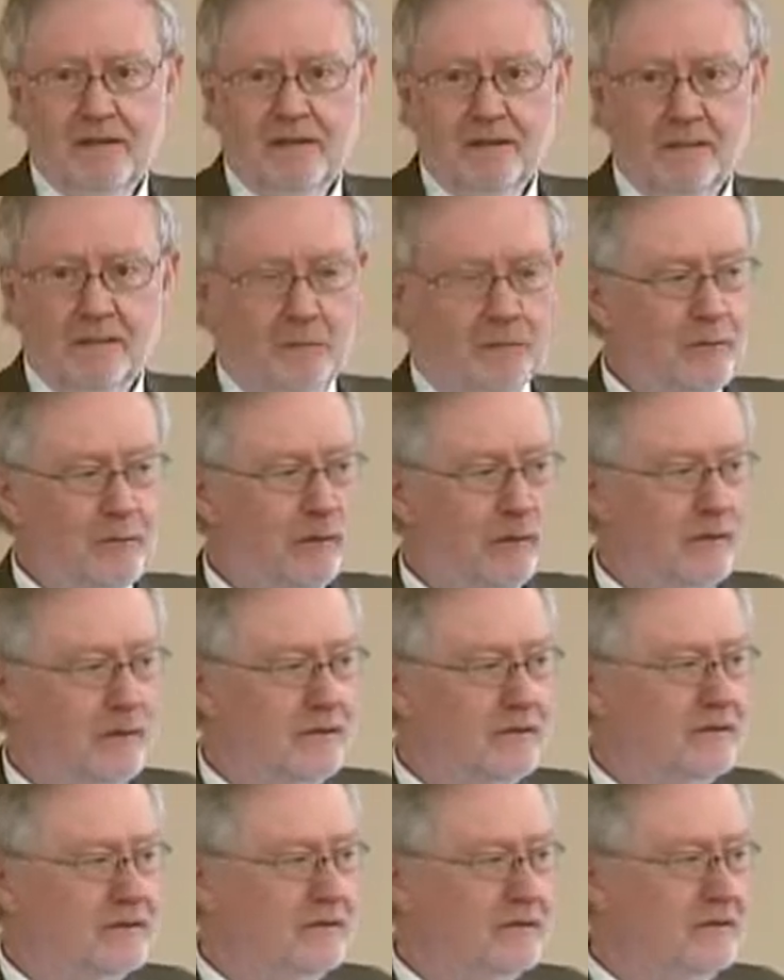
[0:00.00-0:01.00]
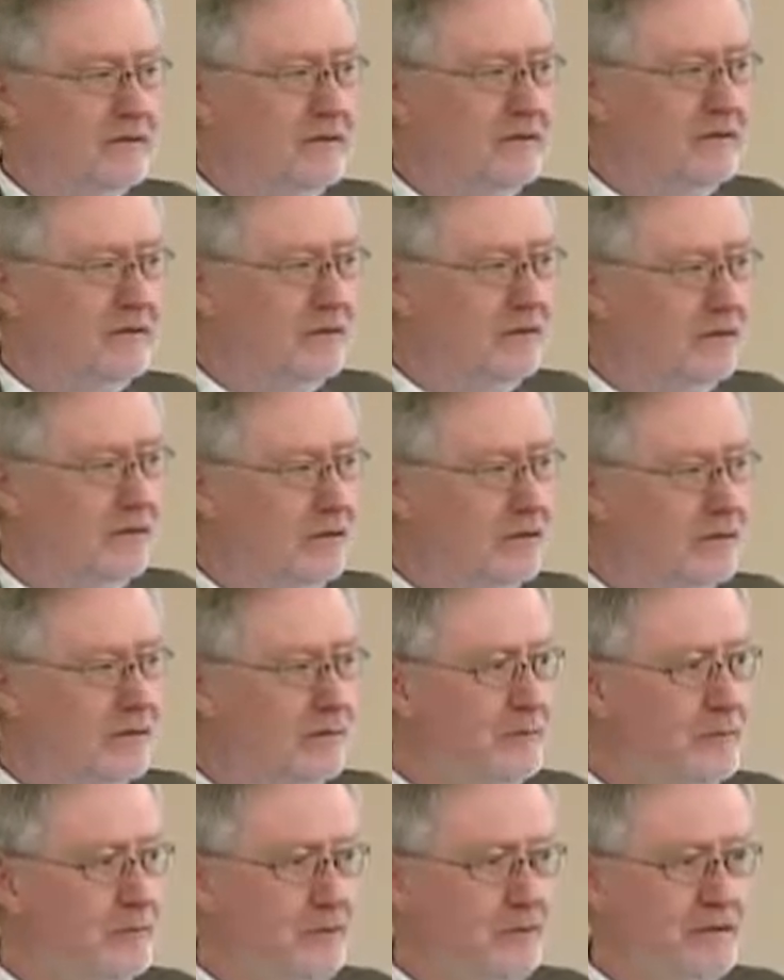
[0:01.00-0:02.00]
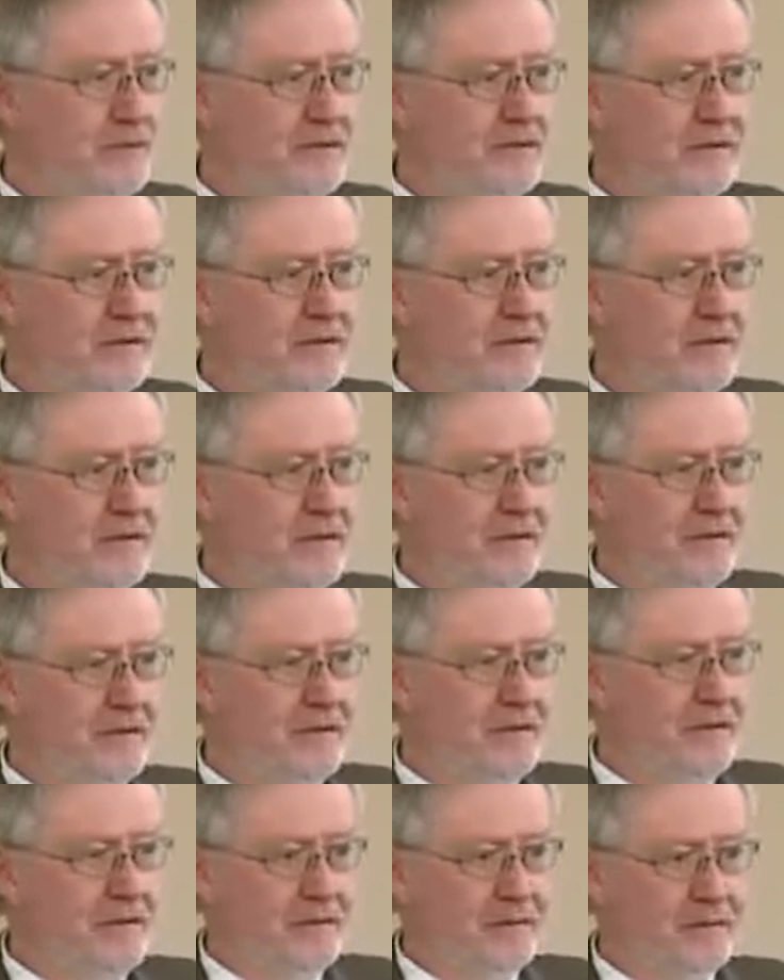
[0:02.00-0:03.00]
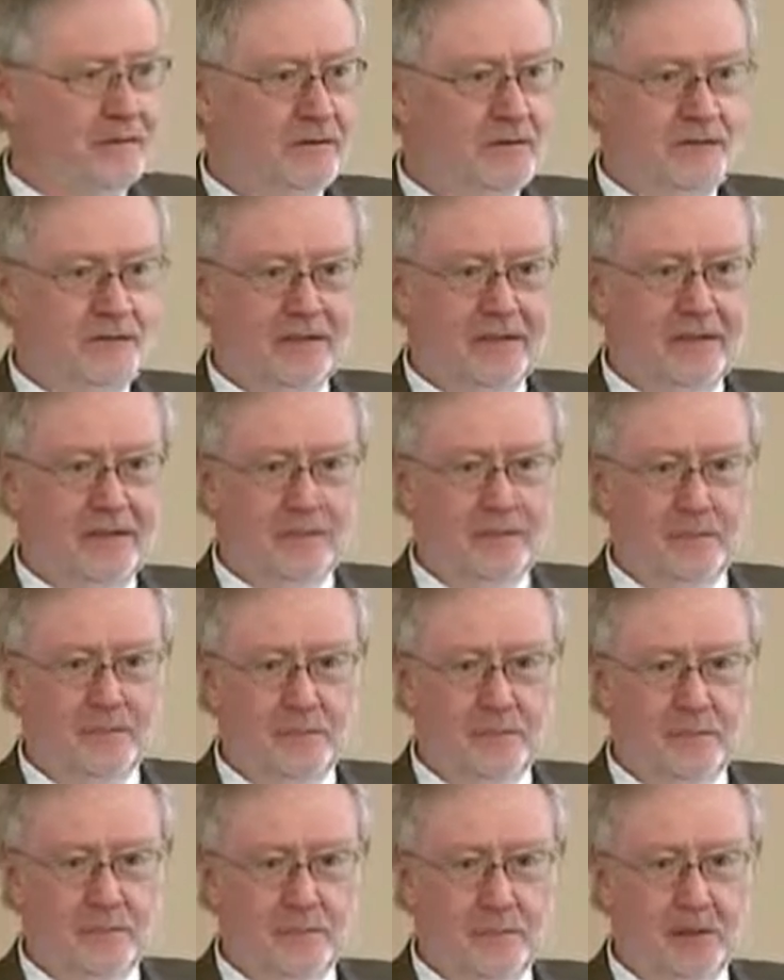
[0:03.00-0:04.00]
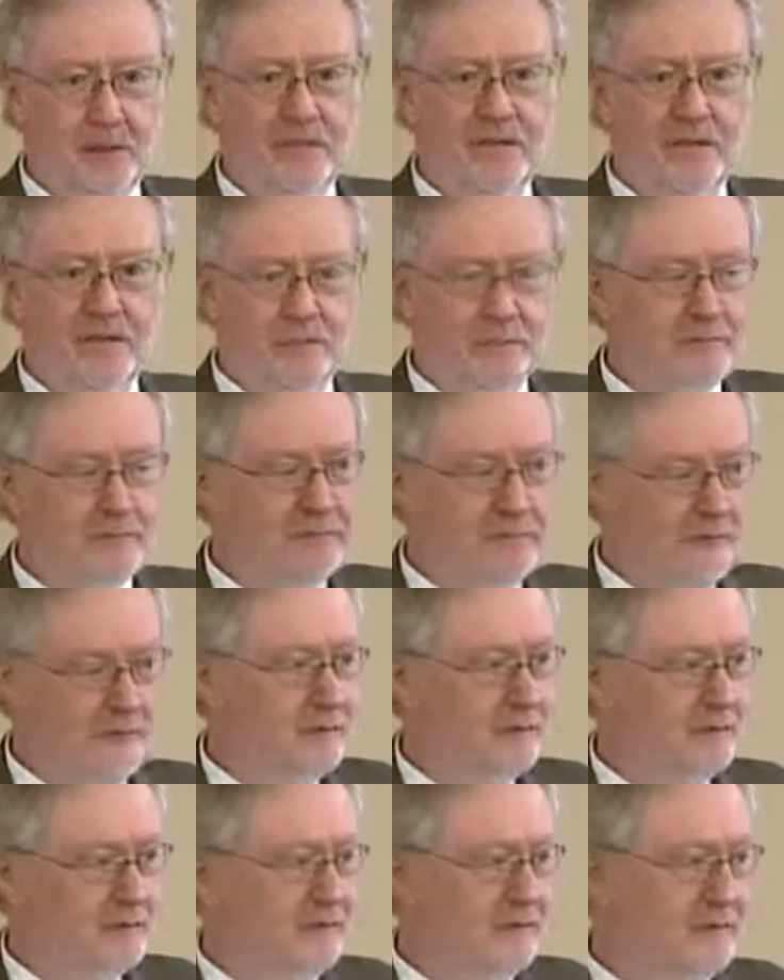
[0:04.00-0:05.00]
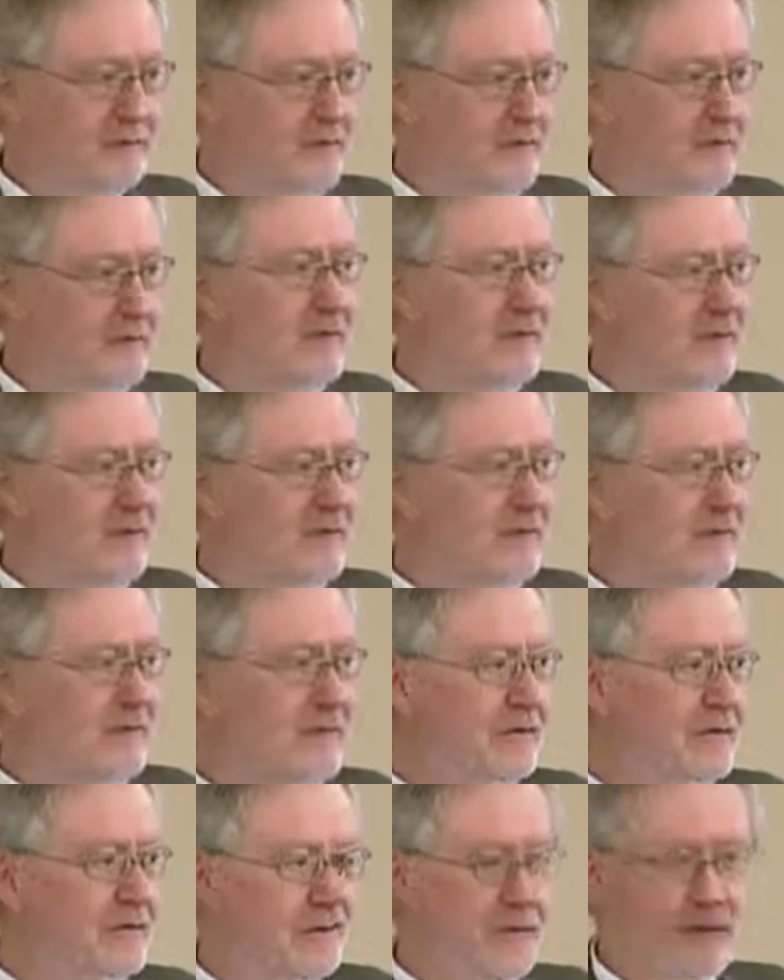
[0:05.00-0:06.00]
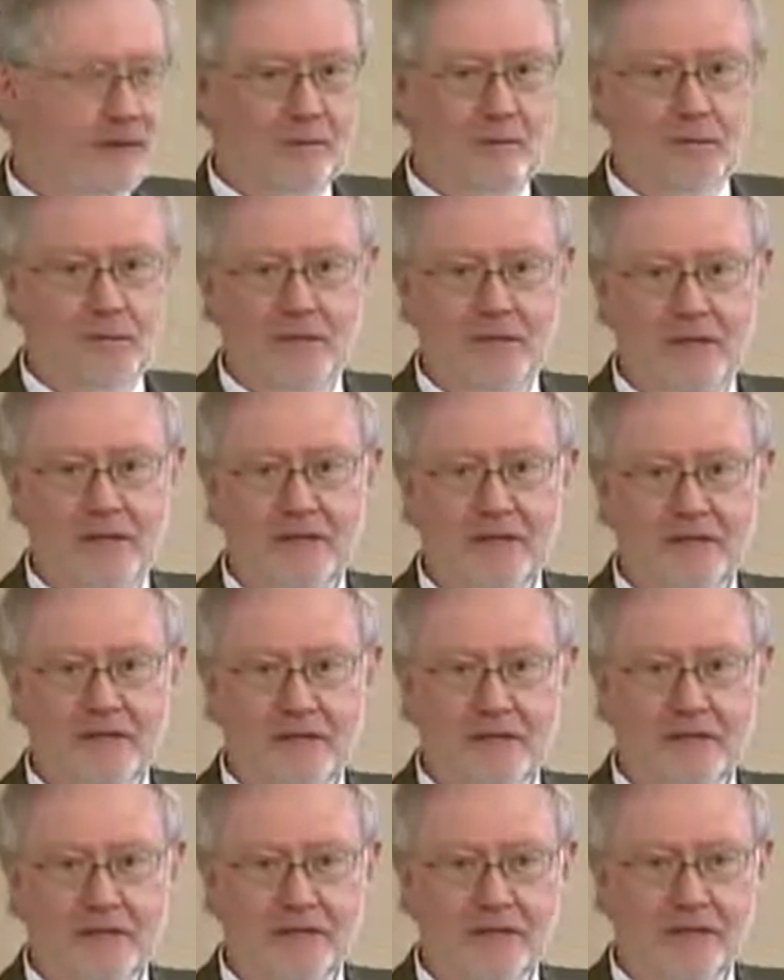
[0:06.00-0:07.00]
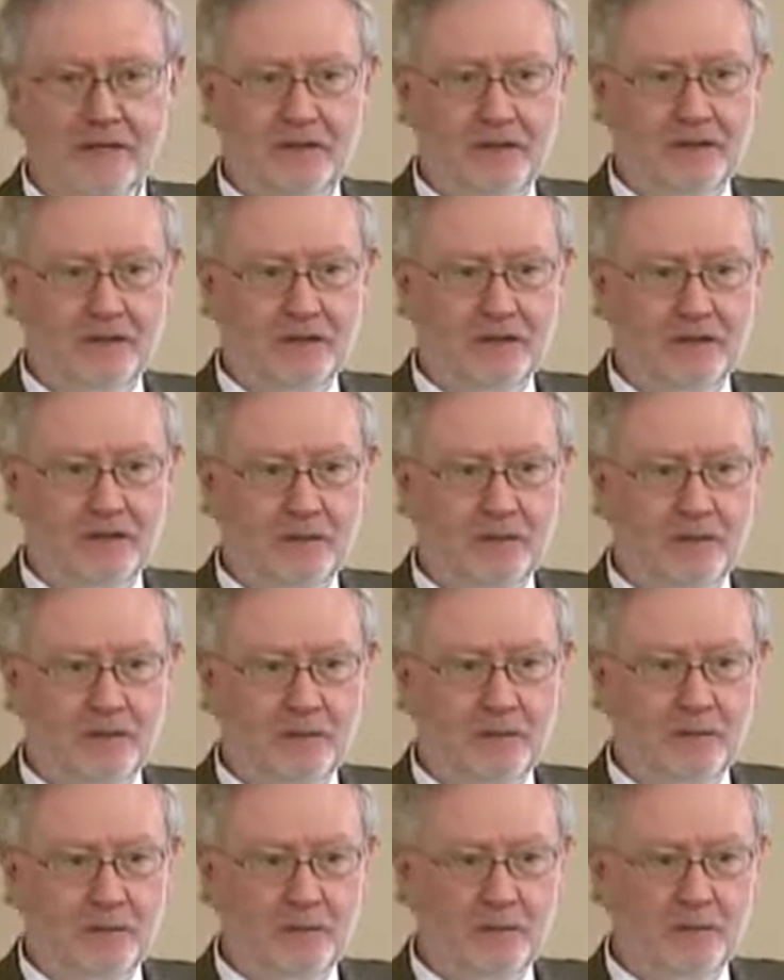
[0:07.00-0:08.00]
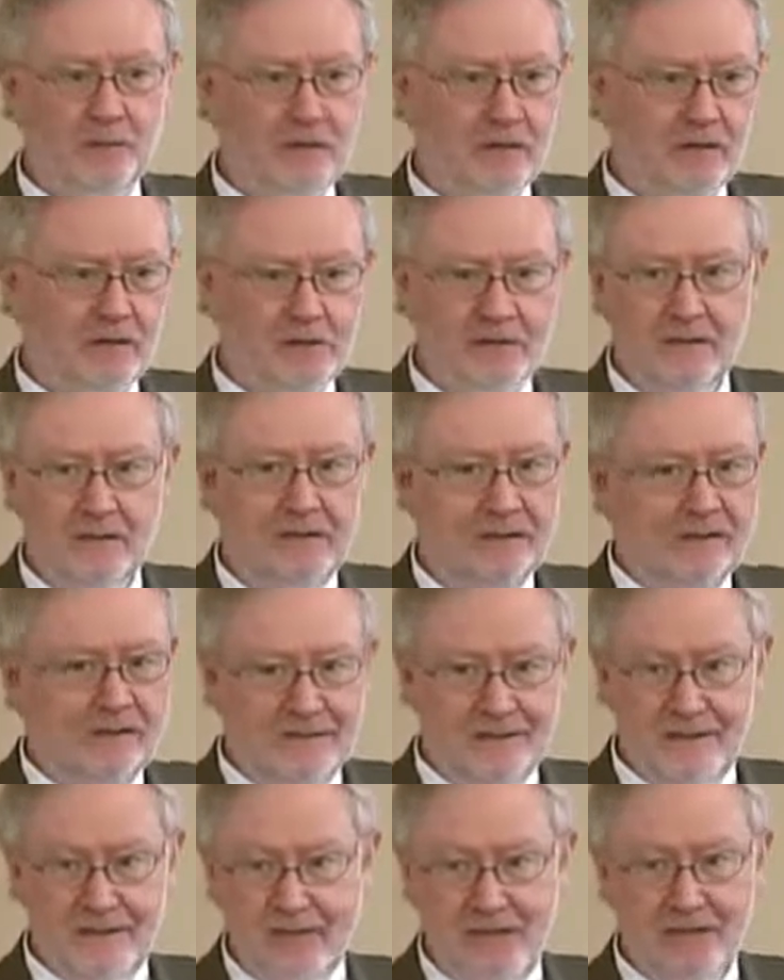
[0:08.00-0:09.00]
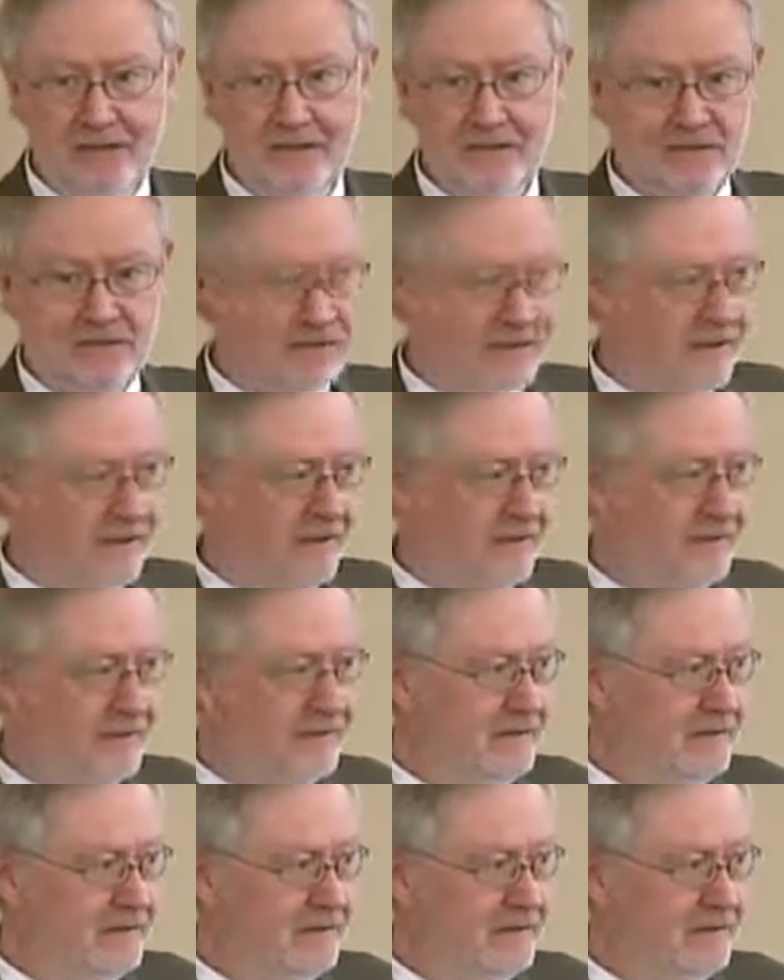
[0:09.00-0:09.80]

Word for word: reports. Now, those reports, when you say, where's the Pebble EBD or environmental baseline document, those reports aren't attached to that.